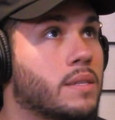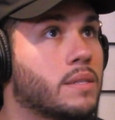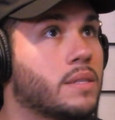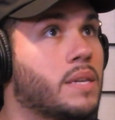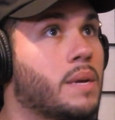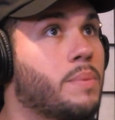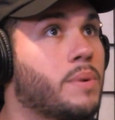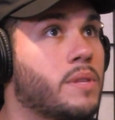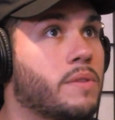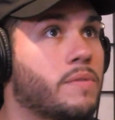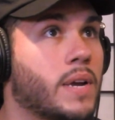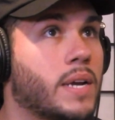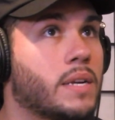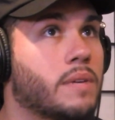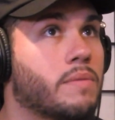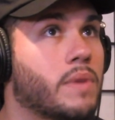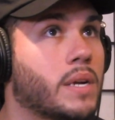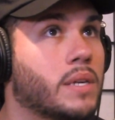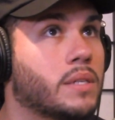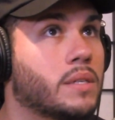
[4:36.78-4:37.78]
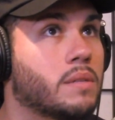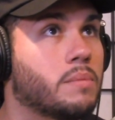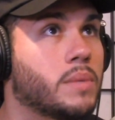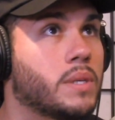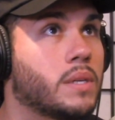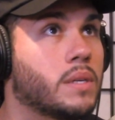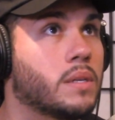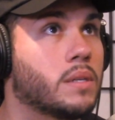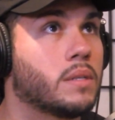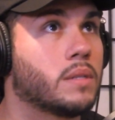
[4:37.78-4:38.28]
a step in the right direction
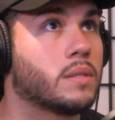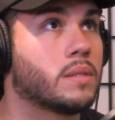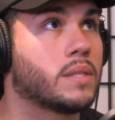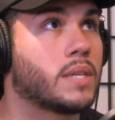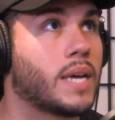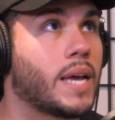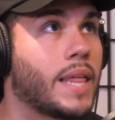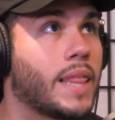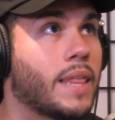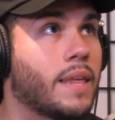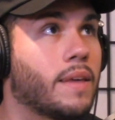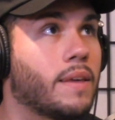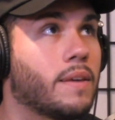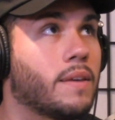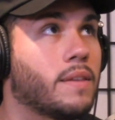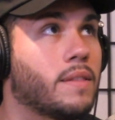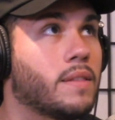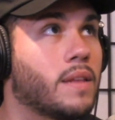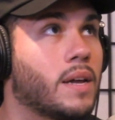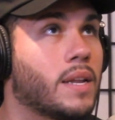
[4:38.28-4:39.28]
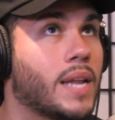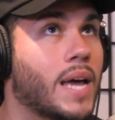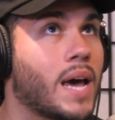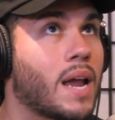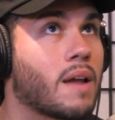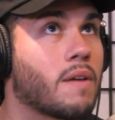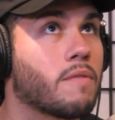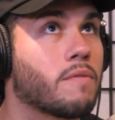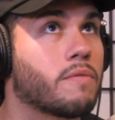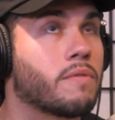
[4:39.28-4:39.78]
because a
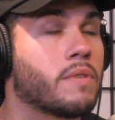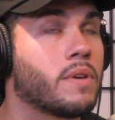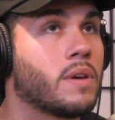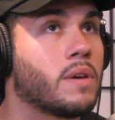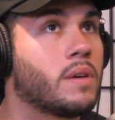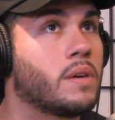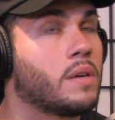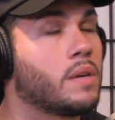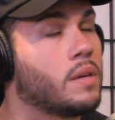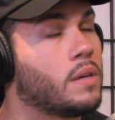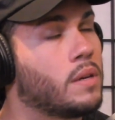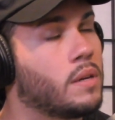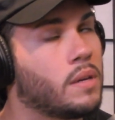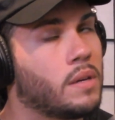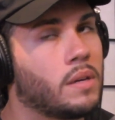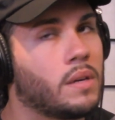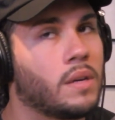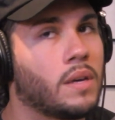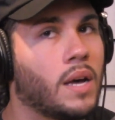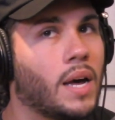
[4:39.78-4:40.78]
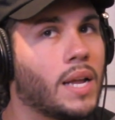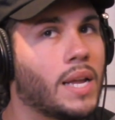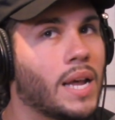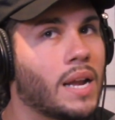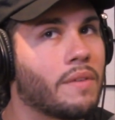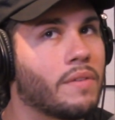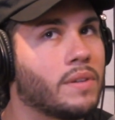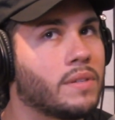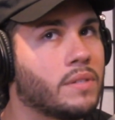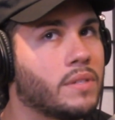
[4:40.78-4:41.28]
lot of
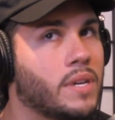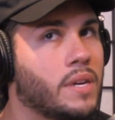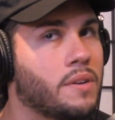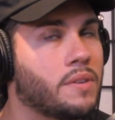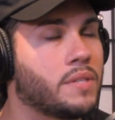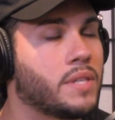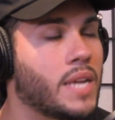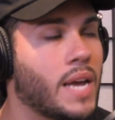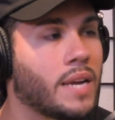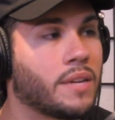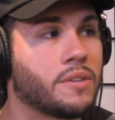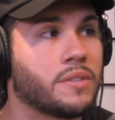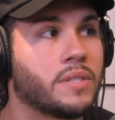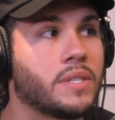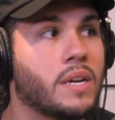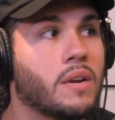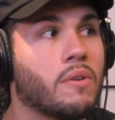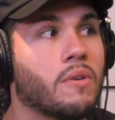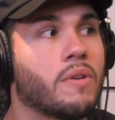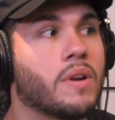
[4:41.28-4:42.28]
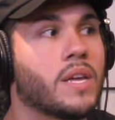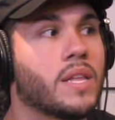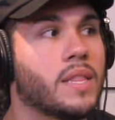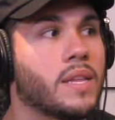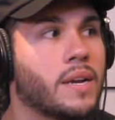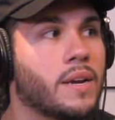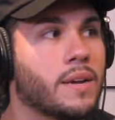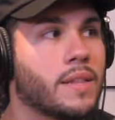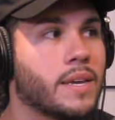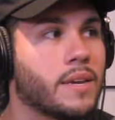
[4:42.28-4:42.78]
entertainers and actors that are already
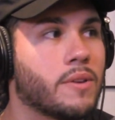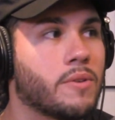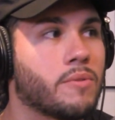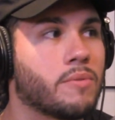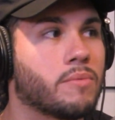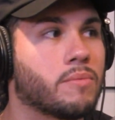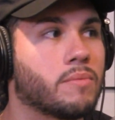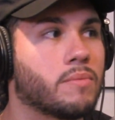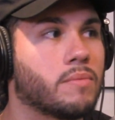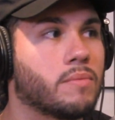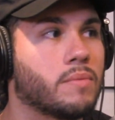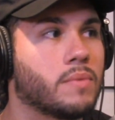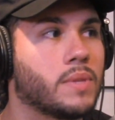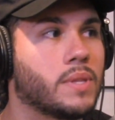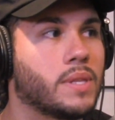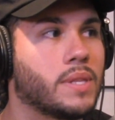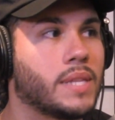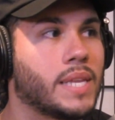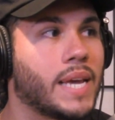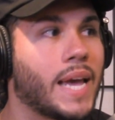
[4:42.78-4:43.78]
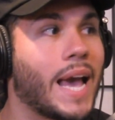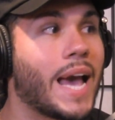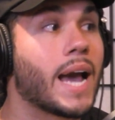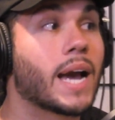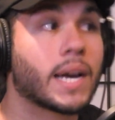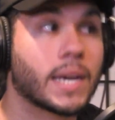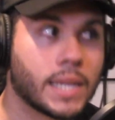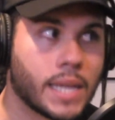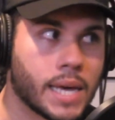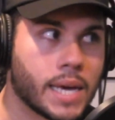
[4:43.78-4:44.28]
there, they
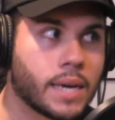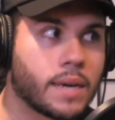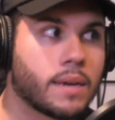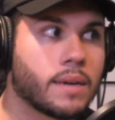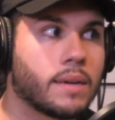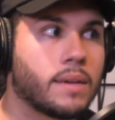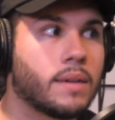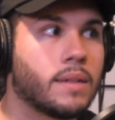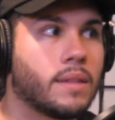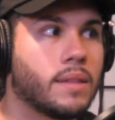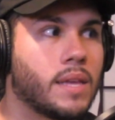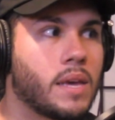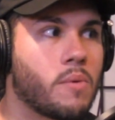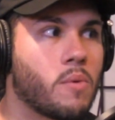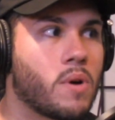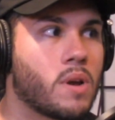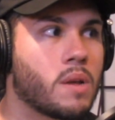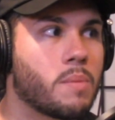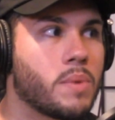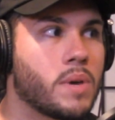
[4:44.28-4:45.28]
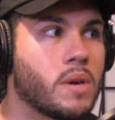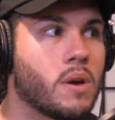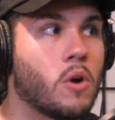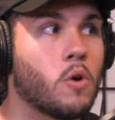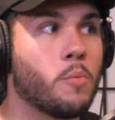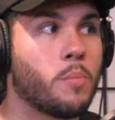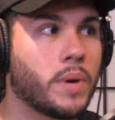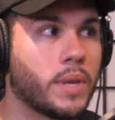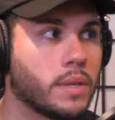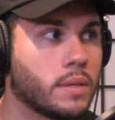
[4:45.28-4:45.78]
act like they want to be
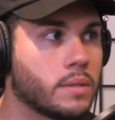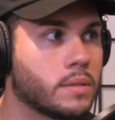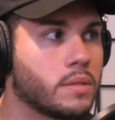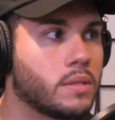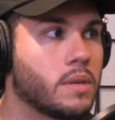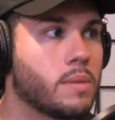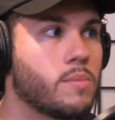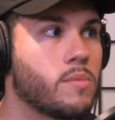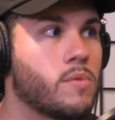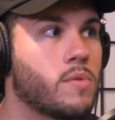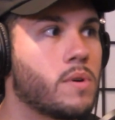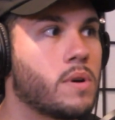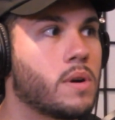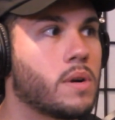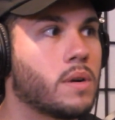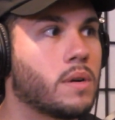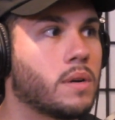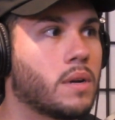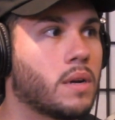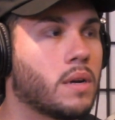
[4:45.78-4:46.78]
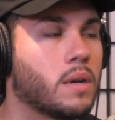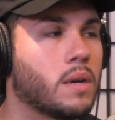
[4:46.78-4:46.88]
open to more